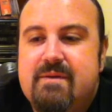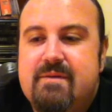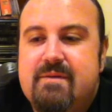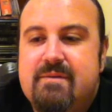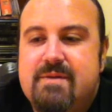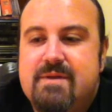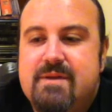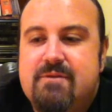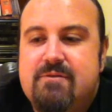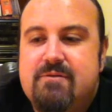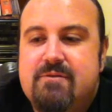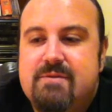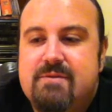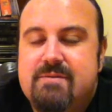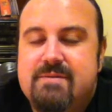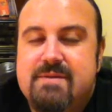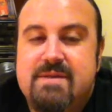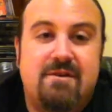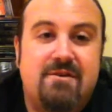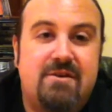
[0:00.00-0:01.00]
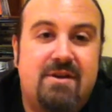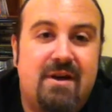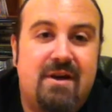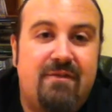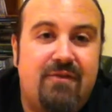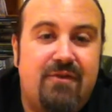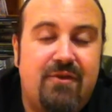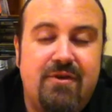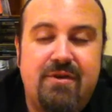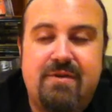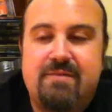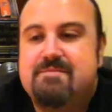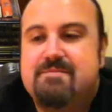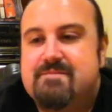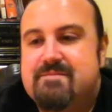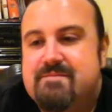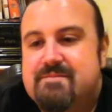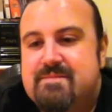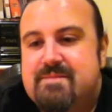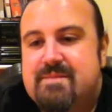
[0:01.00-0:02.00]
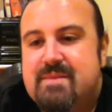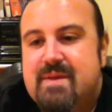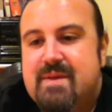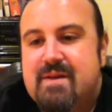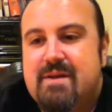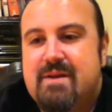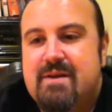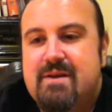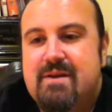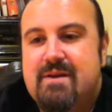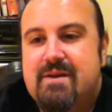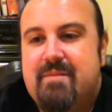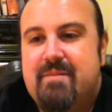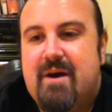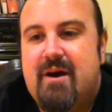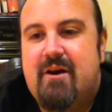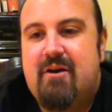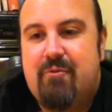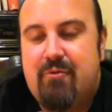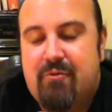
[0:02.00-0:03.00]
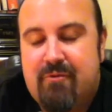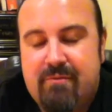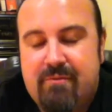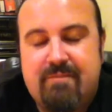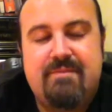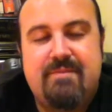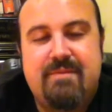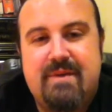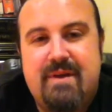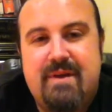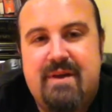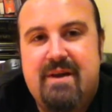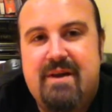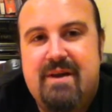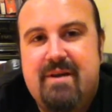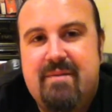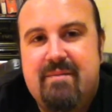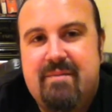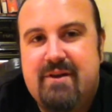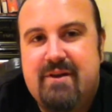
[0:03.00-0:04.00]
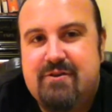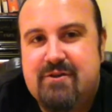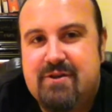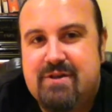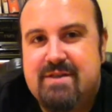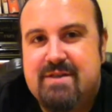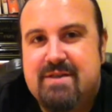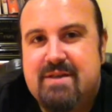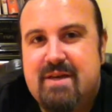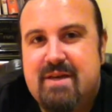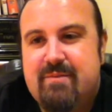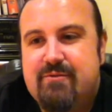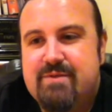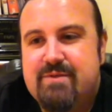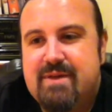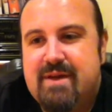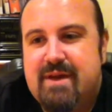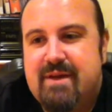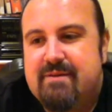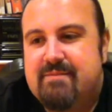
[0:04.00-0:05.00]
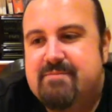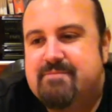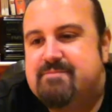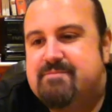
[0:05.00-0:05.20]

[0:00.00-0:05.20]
what's it called, Star Convoy, and compare them all. Be interesting to see them all together.